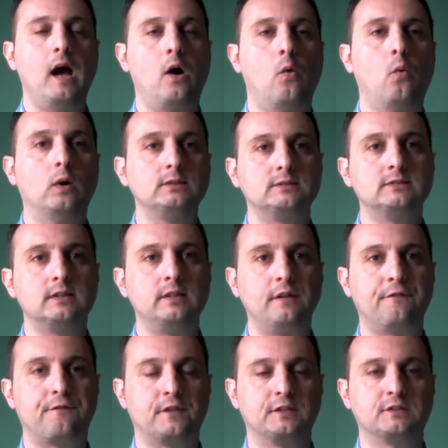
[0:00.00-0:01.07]
Now, what's the
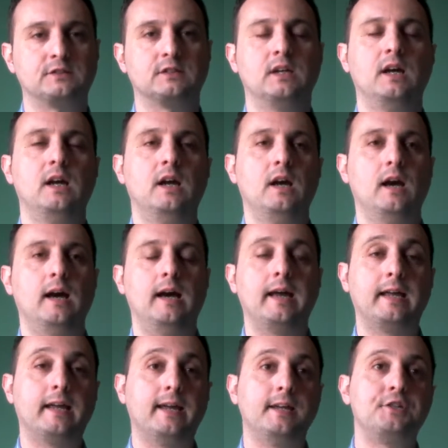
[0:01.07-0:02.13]
difference?
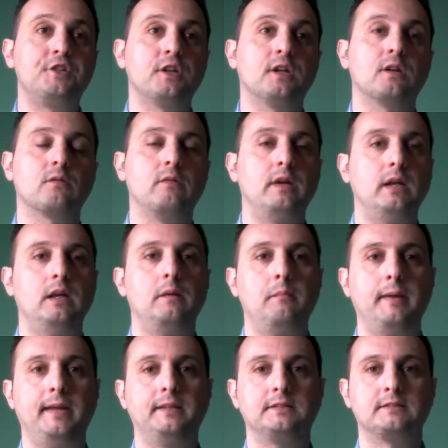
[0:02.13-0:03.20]
Engaging really
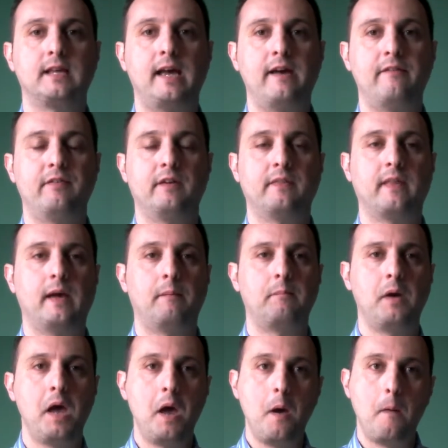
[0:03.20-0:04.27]
means having them